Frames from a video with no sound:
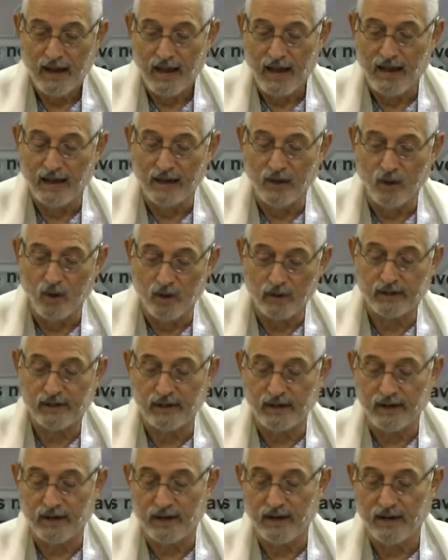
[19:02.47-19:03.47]
and
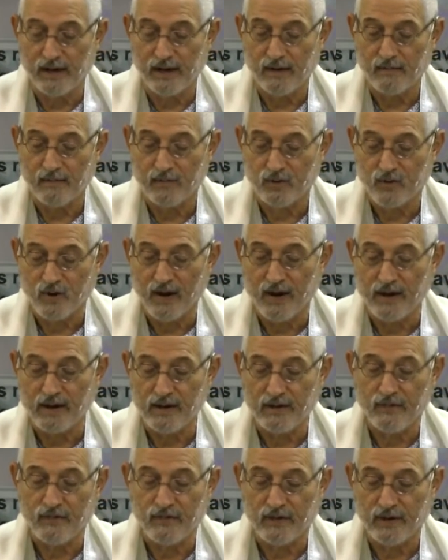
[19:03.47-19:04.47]
looking at him,
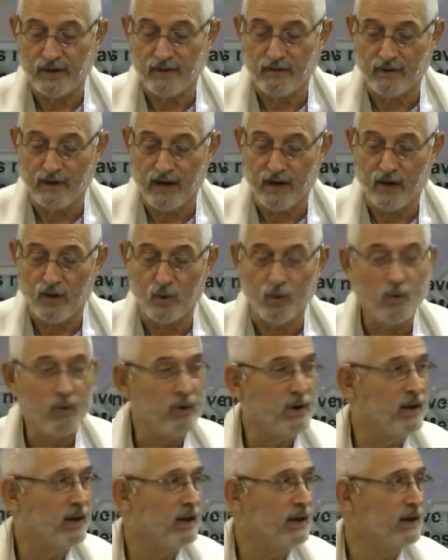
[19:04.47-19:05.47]
trying to figure out,
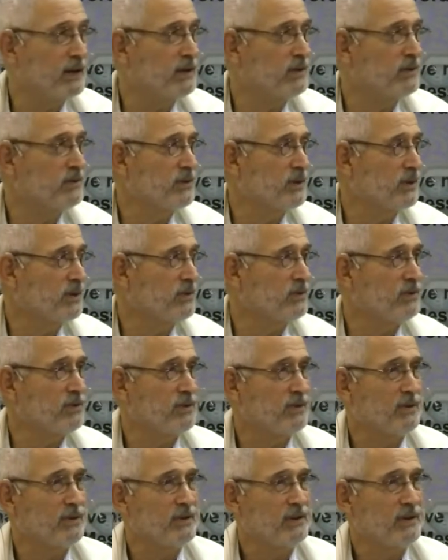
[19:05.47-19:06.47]
who the heck is this?
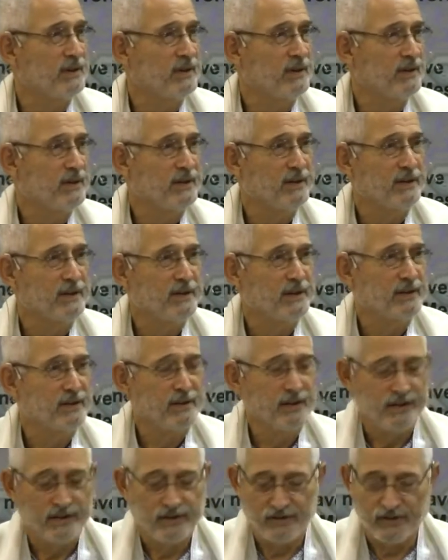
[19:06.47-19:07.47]

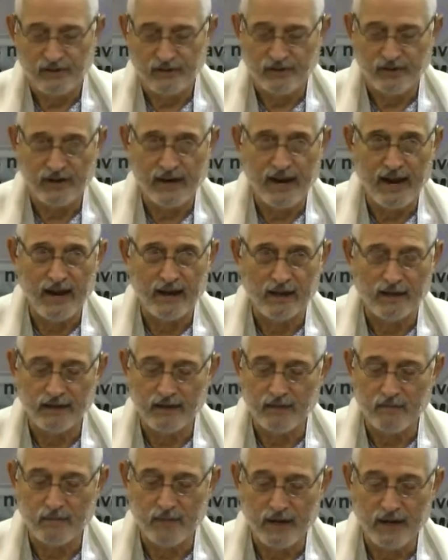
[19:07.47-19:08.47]
Is this an
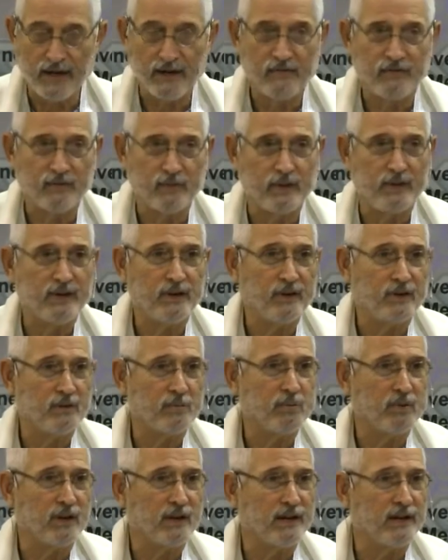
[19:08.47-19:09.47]
alien being from another
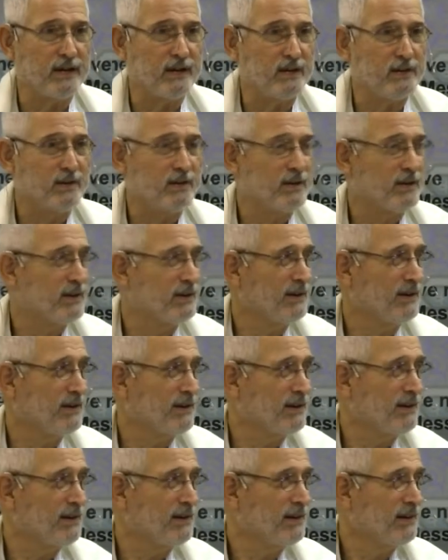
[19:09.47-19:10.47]
planet?
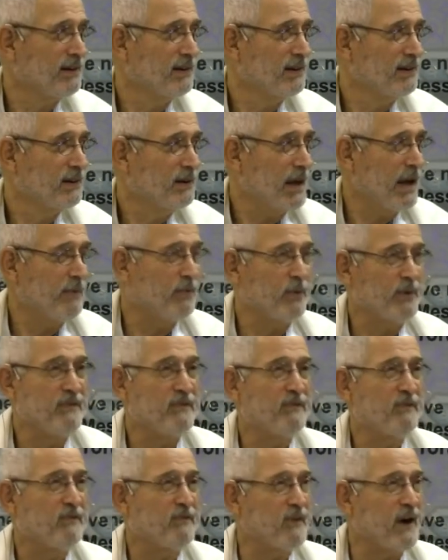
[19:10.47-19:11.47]
Have we
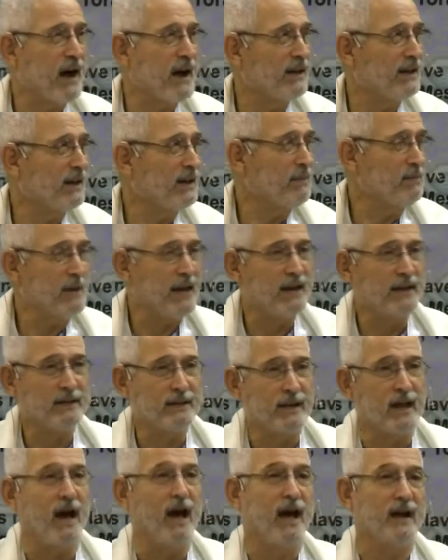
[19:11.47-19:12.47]
finally
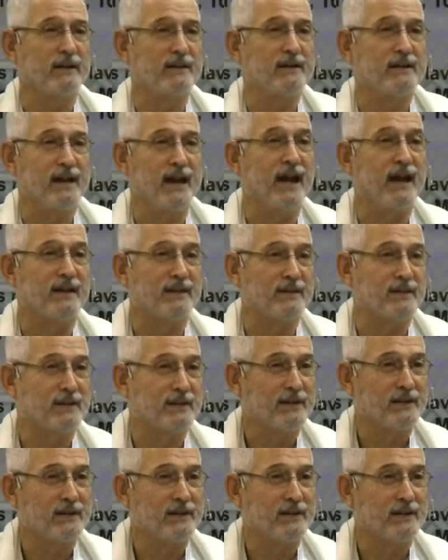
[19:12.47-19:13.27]
made contact?